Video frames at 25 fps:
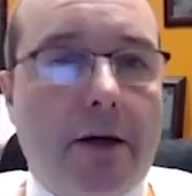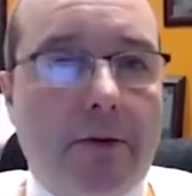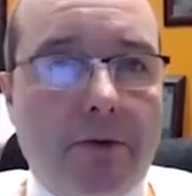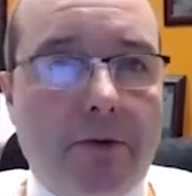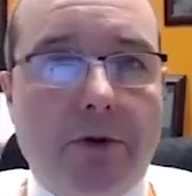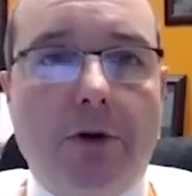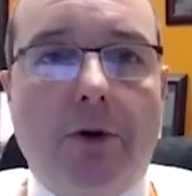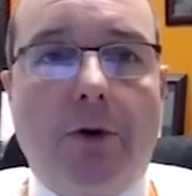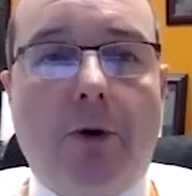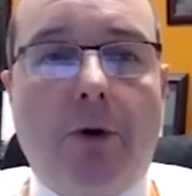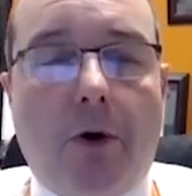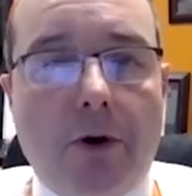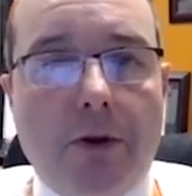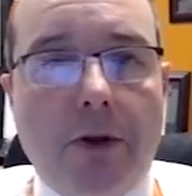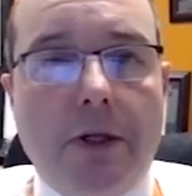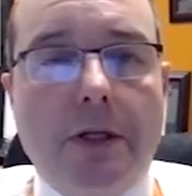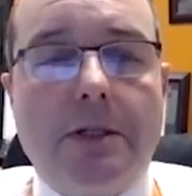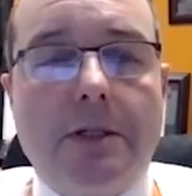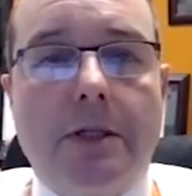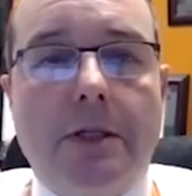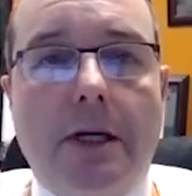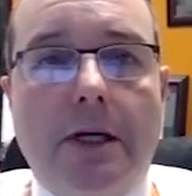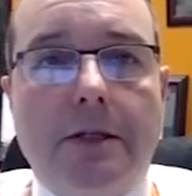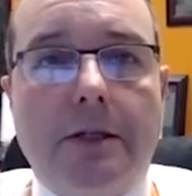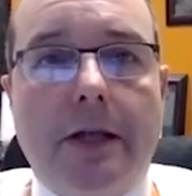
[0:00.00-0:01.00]
So all
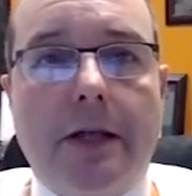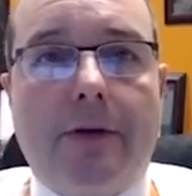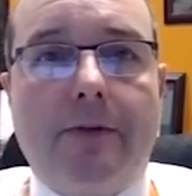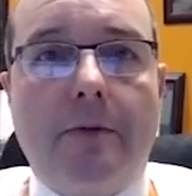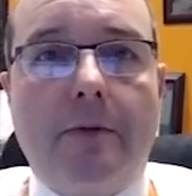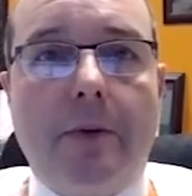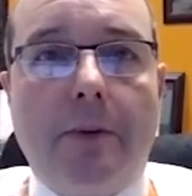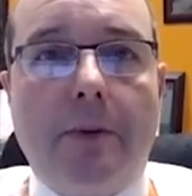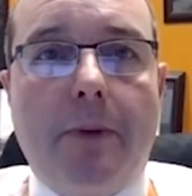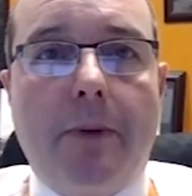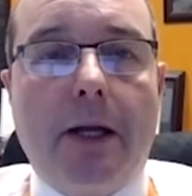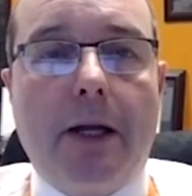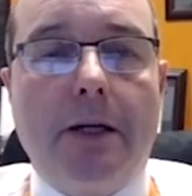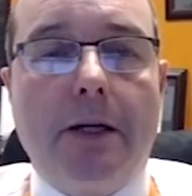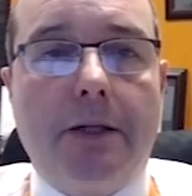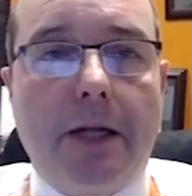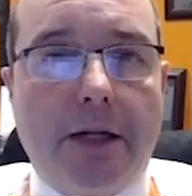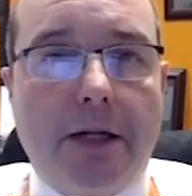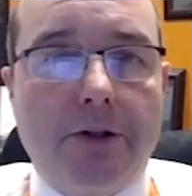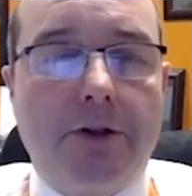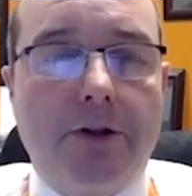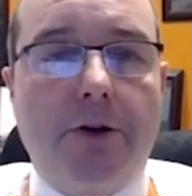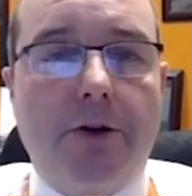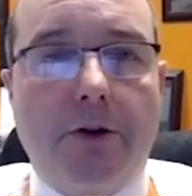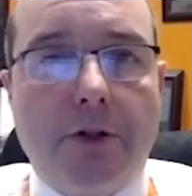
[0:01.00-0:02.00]
these things have to be paid
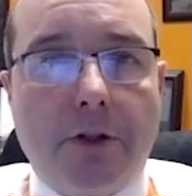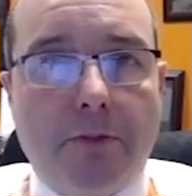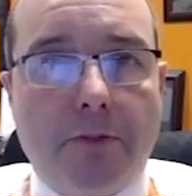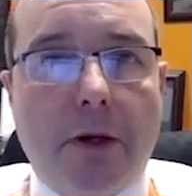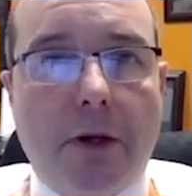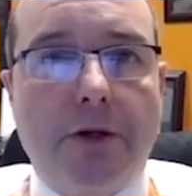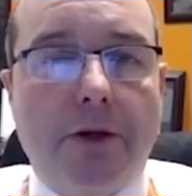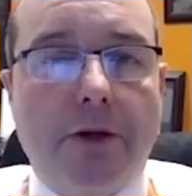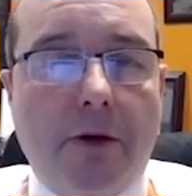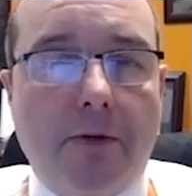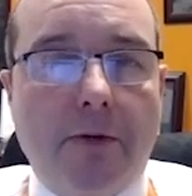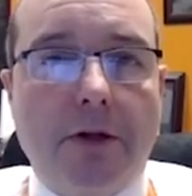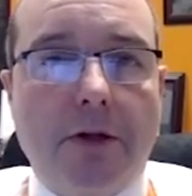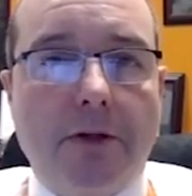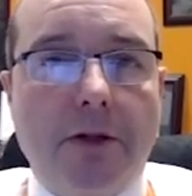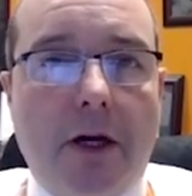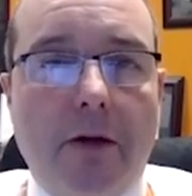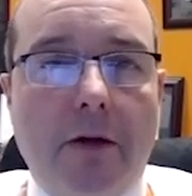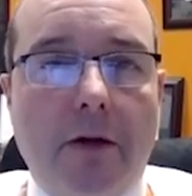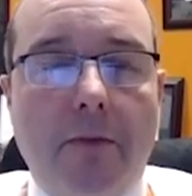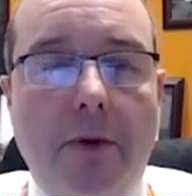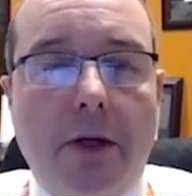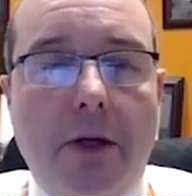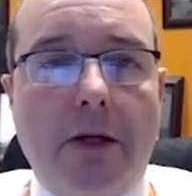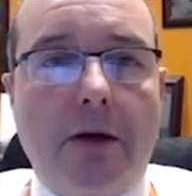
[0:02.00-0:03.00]
attention to, especially if there's
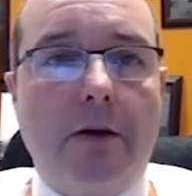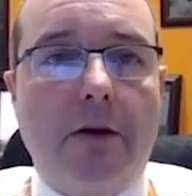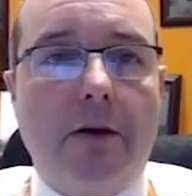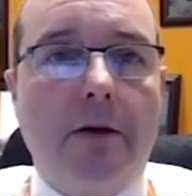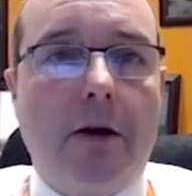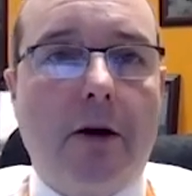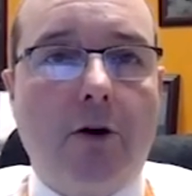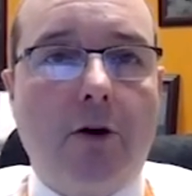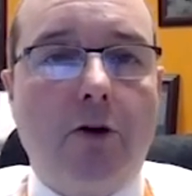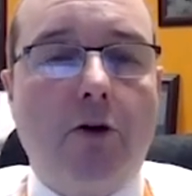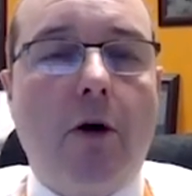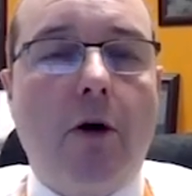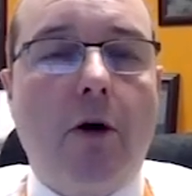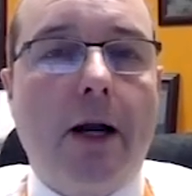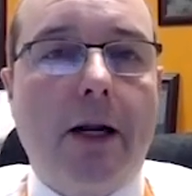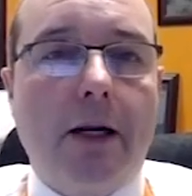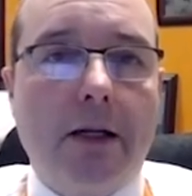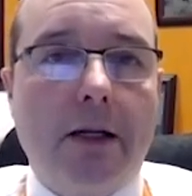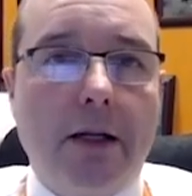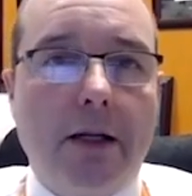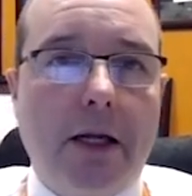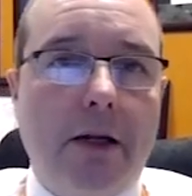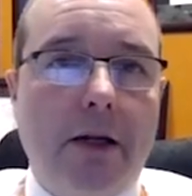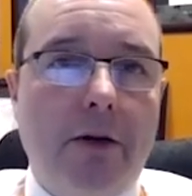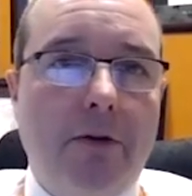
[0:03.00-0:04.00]
going to be a
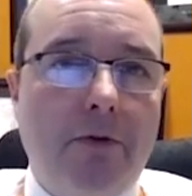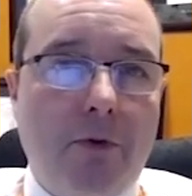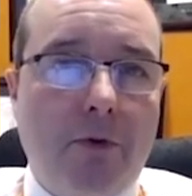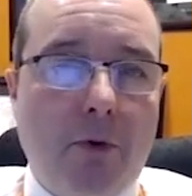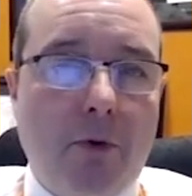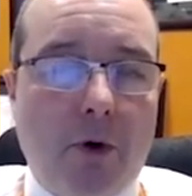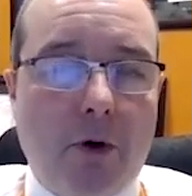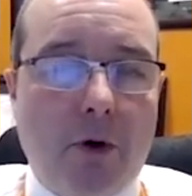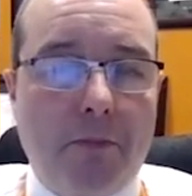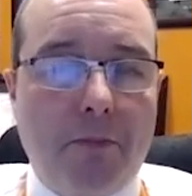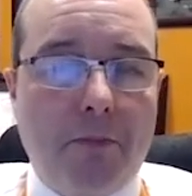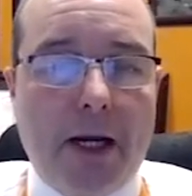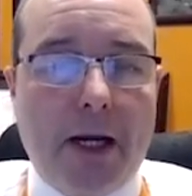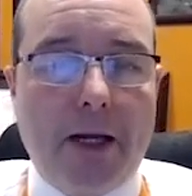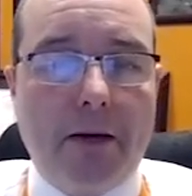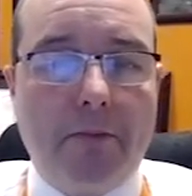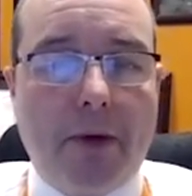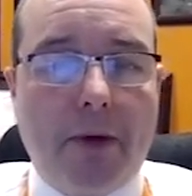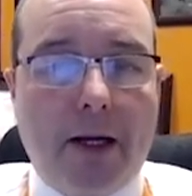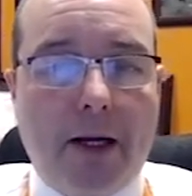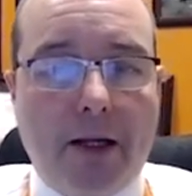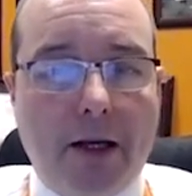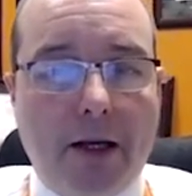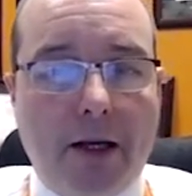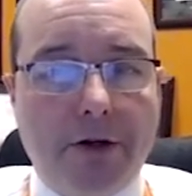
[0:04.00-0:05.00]
chronic need for pain
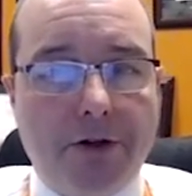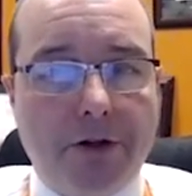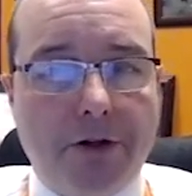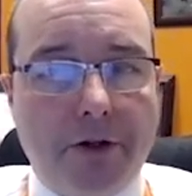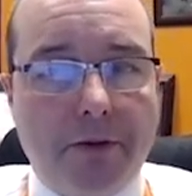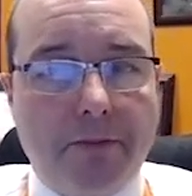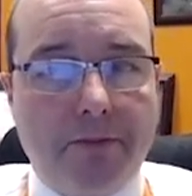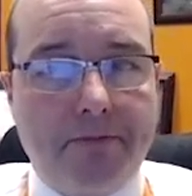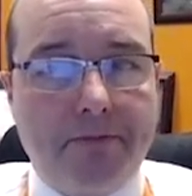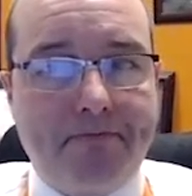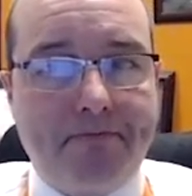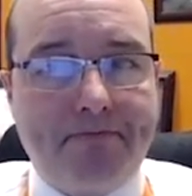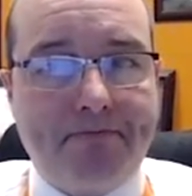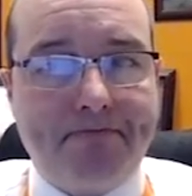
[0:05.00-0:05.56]
medication.